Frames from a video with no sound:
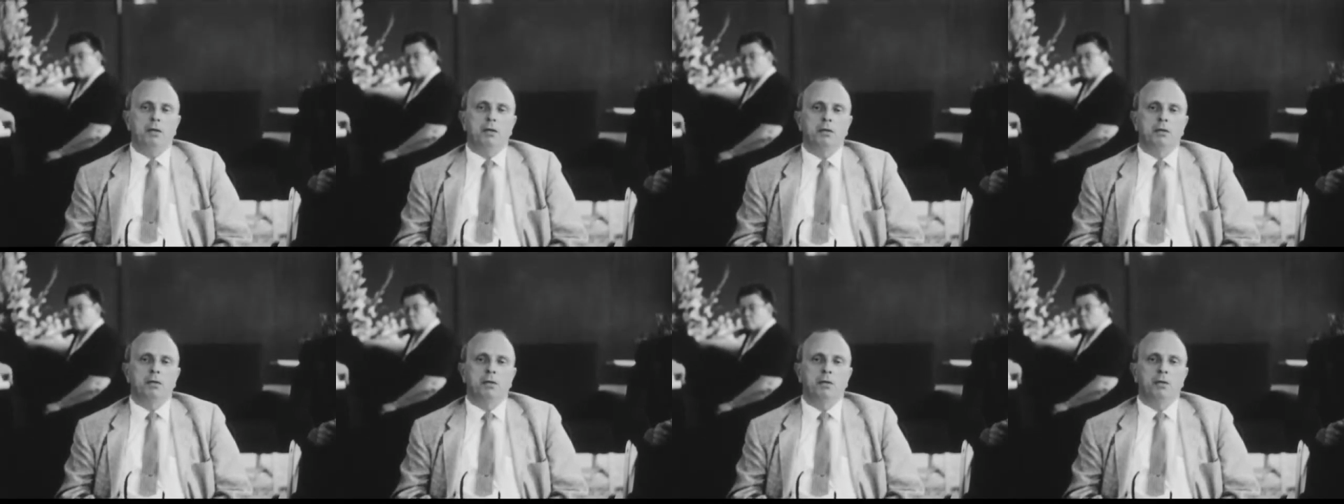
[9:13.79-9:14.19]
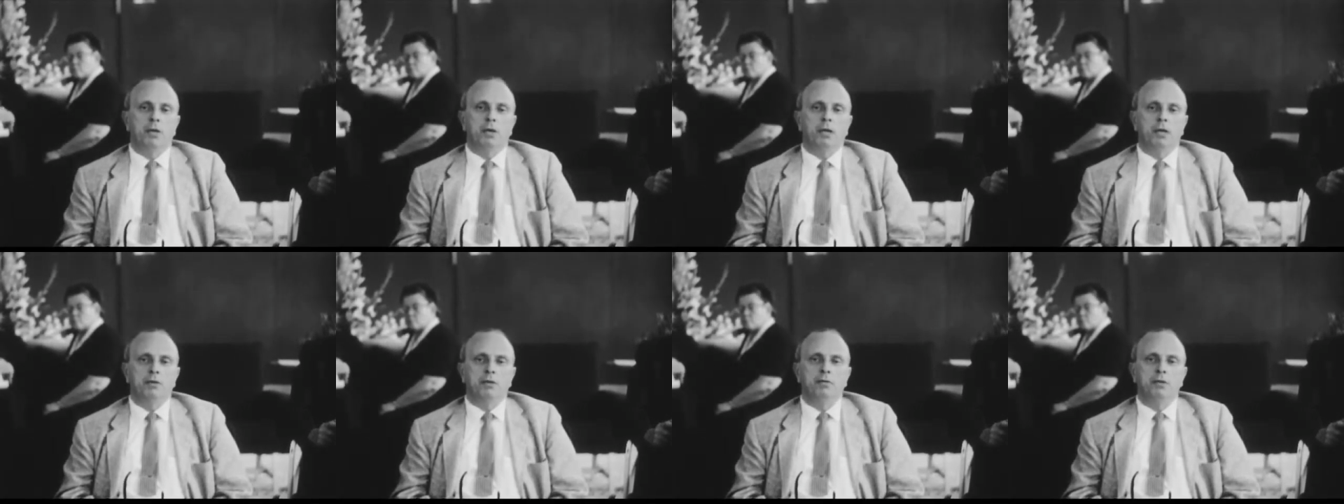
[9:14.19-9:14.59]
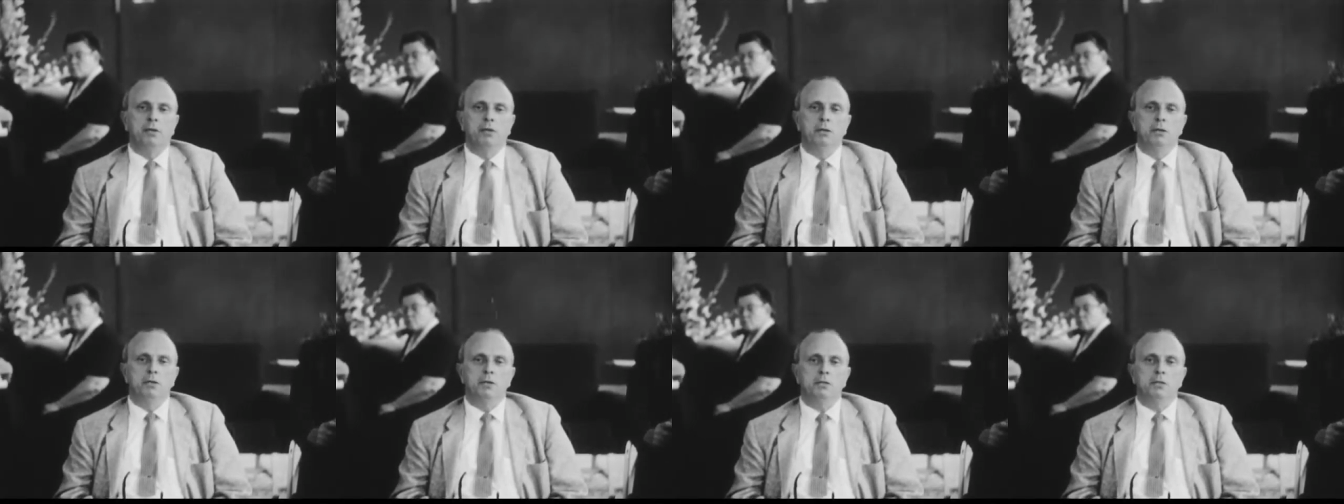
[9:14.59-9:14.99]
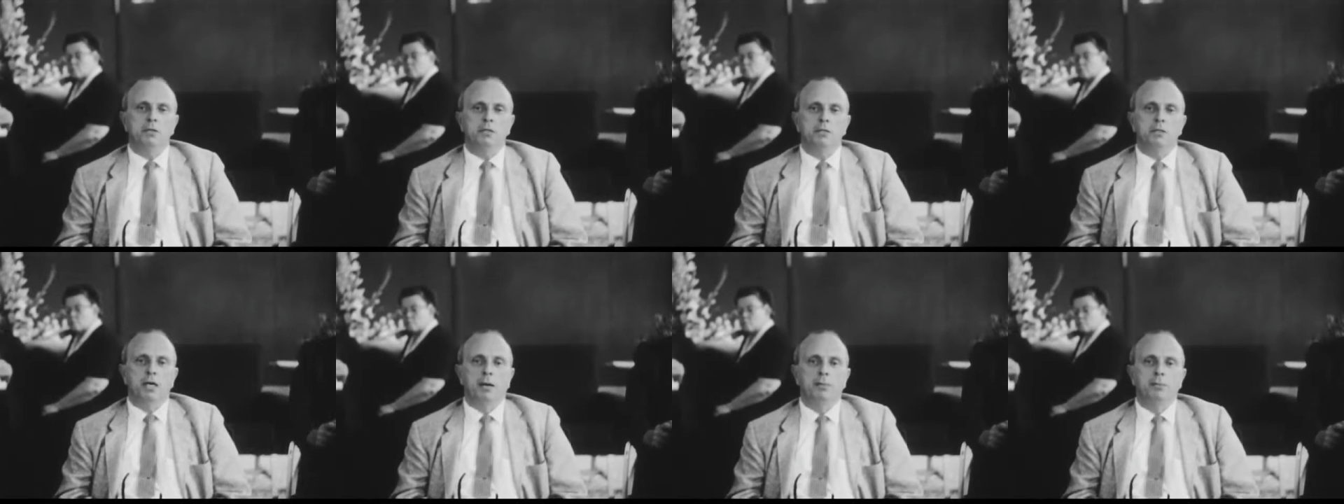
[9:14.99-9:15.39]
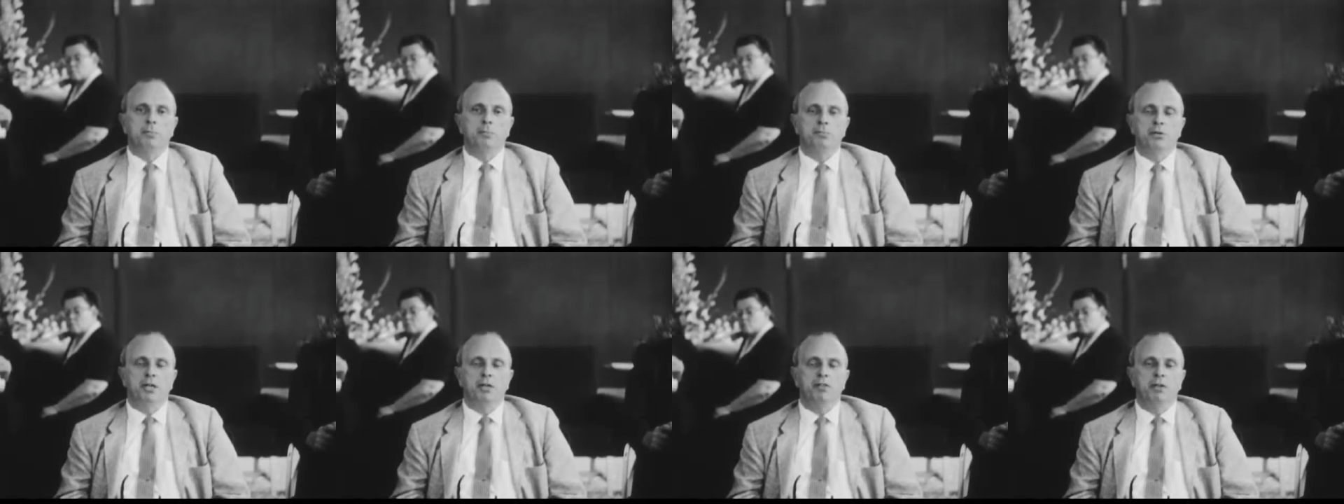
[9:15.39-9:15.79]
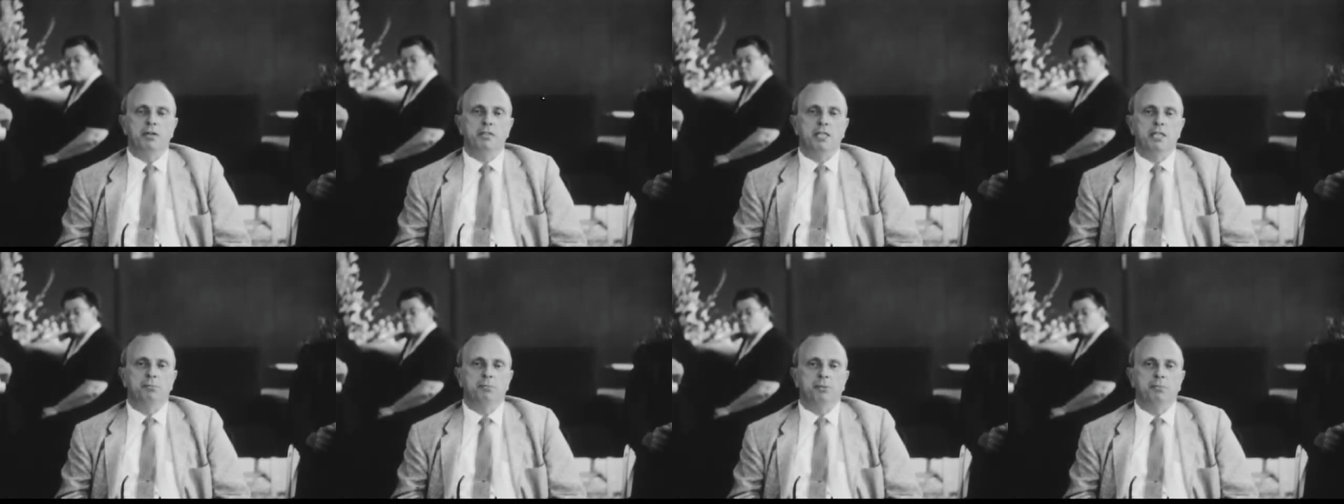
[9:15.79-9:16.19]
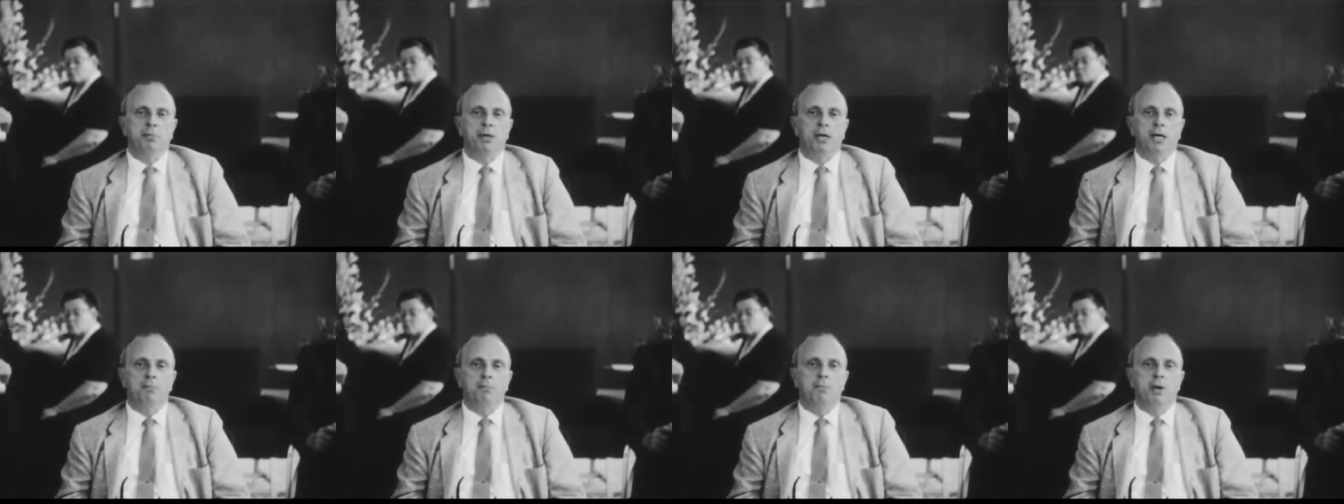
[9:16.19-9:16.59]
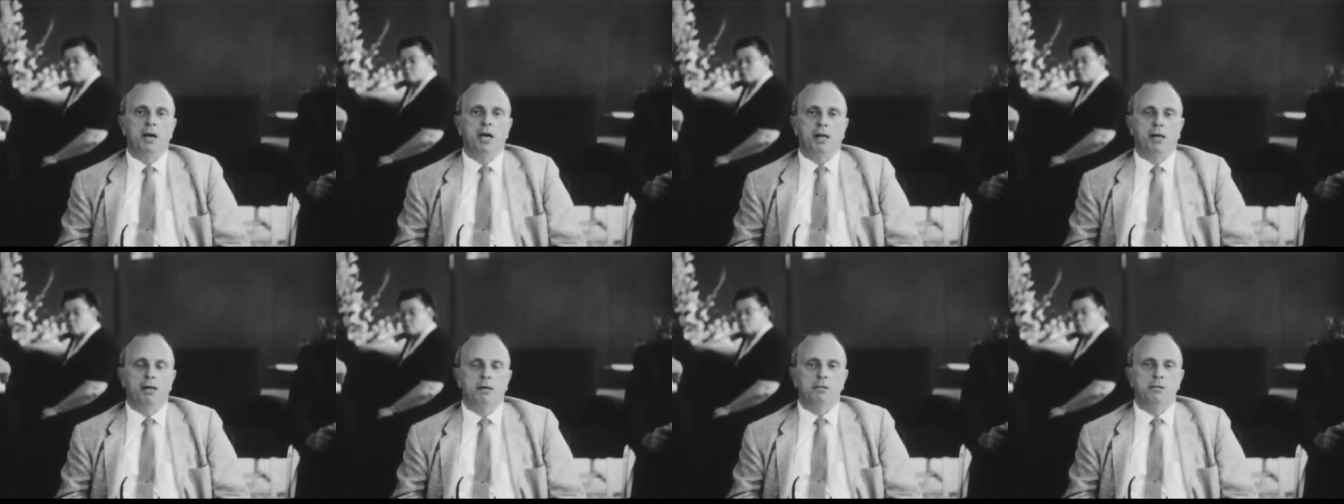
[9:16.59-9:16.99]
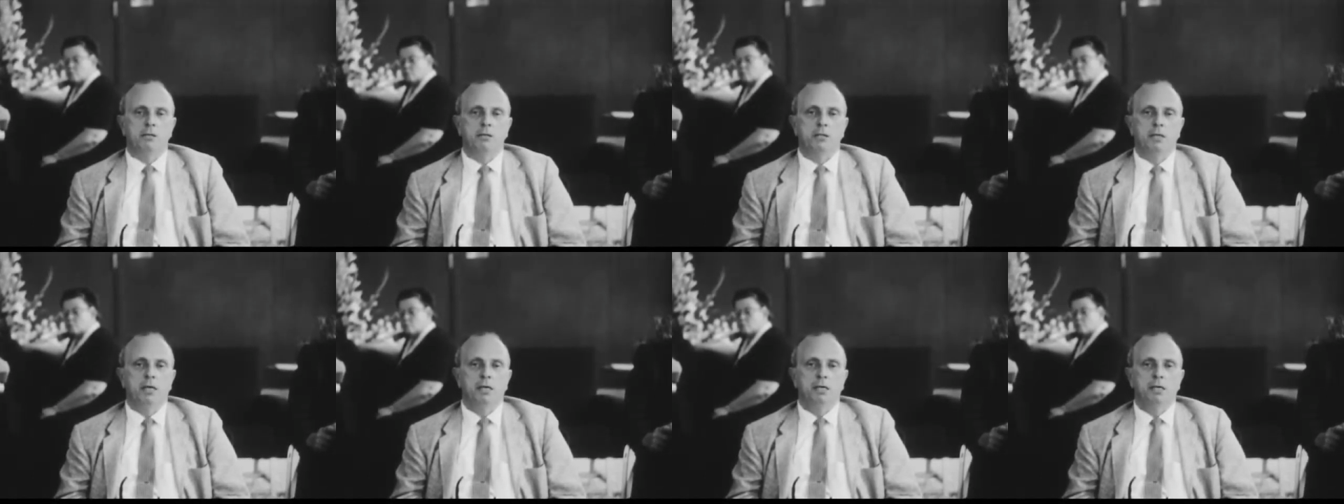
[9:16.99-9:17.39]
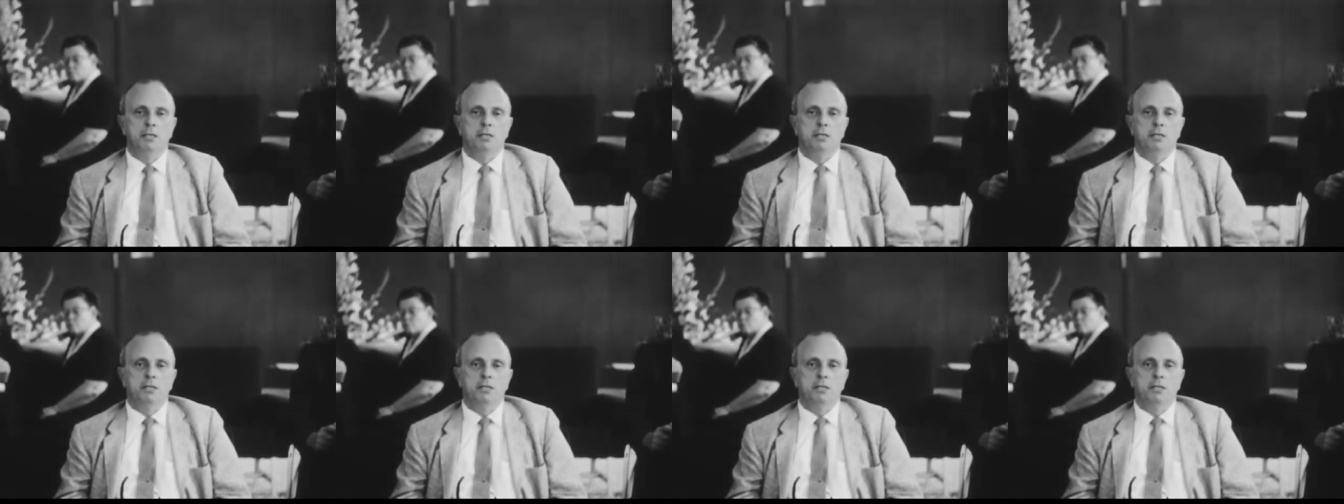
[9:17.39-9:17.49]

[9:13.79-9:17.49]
that uh, we could have used some previously prepared models,